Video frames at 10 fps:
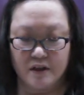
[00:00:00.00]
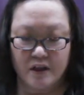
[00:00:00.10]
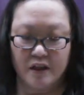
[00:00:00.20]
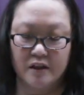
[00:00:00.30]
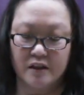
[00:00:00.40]

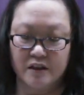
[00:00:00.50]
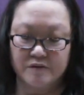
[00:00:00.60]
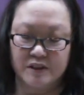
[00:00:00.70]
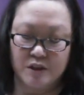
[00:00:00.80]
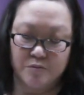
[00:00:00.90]
Gay life
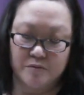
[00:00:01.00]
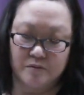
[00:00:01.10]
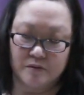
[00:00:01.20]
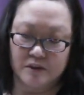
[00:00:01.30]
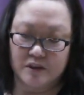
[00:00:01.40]

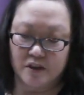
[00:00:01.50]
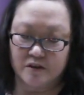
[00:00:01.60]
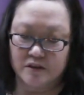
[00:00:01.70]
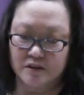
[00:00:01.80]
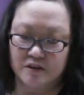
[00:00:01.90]

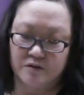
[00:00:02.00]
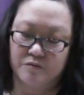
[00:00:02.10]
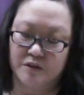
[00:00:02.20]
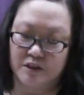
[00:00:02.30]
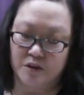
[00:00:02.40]
started to
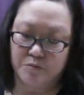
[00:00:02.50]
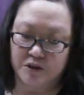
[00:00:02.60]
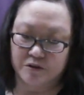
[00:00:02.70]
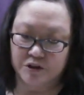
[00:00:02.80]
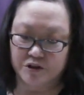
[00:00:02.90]

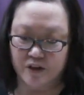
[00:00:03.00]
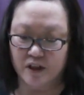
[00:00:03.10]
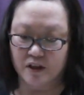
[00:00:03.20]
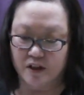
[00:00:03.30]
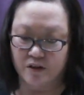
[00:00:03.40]
resemble
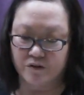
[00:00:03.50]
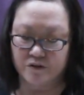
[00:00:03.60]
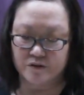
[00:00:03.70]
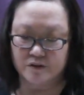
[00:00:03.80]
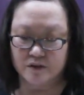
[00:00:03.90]
straight life.
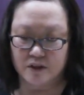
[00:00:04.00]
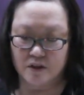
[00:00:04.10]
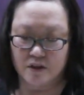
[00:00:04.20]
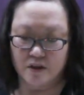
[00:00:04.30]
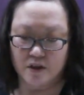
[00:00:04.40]

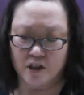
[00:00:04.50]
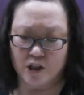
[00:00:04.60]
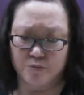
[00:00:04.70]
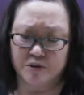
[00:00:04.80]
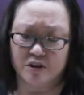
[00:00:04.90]

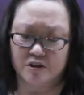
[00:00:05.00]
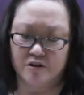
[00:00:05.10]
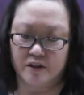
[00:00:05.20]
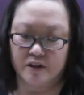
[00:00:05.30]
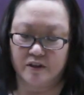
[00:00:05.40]
Couples
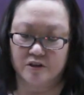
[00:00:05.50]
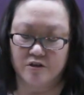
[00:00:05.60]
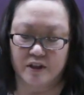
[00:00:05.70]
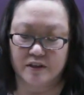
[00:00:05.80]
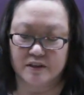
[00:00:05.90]

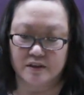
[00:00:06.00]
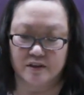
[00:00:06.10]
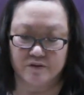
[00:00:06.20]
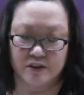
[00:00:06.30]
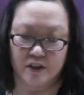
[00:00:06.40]
trying to
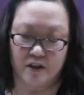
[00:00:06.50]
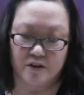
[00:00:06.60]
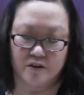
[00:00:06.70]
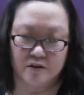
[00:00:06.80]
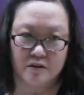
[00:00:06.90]
live
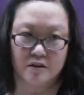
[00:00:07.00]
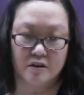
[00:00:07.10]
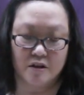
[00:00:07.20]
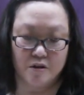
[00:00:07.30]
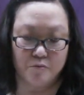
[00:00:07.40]
together,
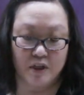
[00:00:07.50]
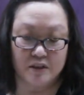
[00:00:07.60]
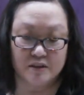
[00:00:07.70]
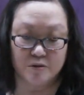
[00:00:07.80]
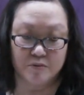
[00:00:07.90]

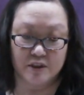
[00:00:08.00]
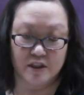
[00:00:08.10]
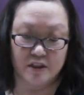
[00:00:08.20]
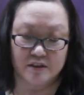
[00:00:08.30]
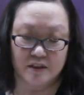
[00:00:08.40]

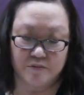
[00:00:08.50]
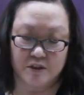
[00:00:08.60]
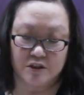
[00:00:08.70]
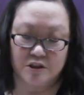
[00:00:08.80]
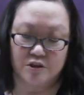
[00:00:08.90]
possibly
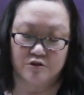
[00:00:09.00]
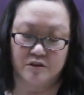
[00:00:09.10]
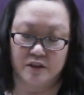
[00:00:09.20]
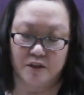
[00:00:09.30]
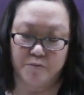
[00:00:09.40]
adopting
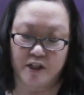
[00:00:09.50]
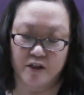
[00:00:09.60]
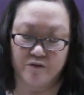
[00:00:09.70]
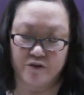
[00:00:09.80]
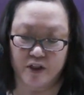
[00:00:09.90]
children and
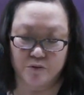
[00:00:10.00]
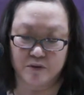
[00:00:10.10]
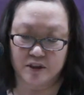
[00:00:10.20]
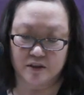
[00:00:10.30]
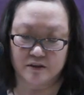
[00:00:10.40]
making
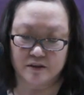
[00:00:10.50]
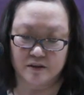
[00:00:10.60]
families,